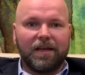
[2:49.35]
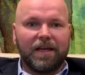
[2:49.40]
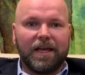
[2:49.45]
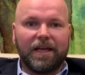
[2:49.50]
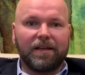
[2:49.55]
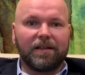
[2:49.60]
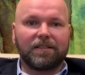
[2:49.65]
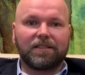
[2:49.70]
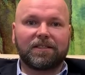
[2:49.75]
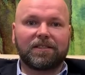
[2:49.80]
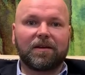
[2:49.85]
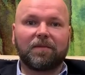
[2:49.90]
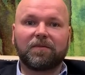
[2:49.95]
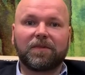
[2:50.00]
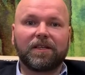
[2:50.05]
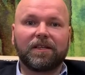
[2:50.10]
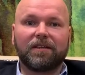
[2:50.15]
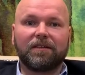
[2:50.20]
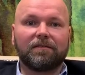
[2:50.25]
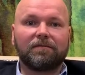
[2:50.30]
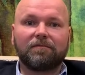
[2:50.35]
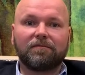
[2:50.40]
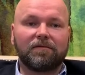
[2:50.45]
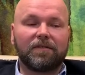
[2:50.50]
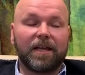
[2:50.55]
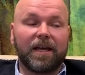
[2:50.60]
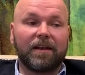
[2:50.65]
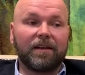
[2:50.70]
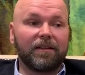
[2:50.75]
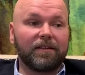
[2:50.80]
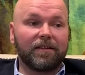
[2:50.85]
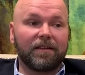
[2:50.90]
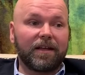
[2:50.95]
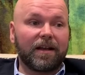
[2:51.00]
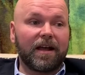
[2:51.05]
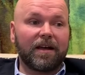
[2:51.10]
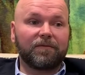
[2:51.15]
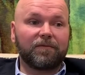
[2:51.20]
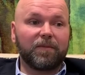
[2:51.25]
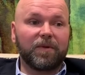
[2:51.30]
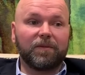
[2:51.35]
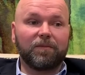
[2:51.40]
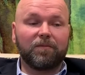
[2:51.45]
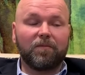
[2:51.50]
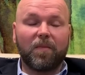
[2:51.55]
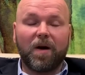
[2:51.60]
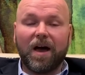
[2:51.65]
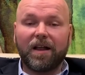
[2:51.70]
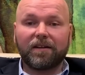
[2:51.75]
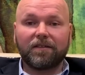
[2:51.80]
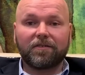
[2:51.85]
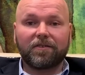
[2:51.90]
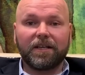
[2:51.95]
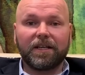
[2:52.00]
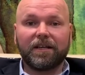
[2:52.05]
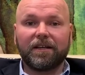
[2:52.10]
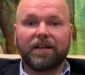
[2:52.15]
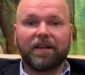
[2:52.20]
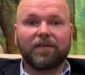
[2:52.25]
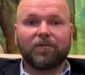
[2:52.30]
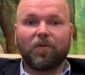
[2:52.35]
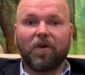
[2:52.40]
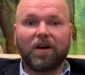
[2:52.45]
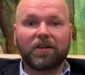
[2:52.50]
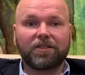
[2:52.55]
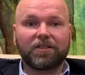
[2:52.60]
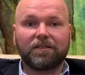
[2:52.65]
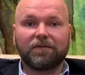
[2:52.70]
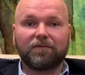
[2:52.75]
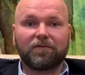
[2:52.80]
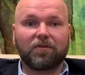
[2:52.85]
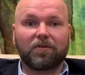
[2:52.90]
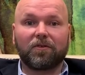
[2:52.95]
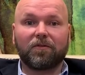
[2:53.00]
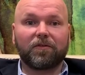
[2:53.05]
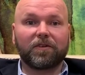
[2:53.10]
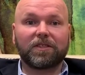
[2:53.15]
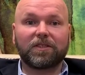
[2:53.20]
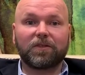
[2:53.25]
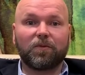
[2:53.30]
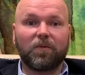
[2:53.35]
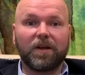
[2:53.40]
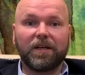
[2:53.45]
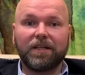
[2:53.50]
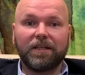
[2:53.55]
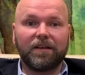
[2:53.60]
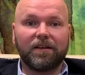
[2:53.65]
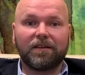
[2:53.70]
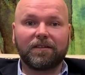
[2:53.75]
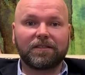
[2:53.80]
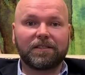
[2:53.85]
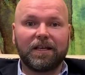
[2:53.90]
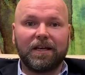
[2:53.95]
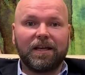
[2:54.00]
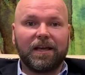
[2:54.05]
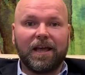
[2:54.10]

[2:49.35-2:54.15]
It is something that I've been monitoring and watching for over 20 years,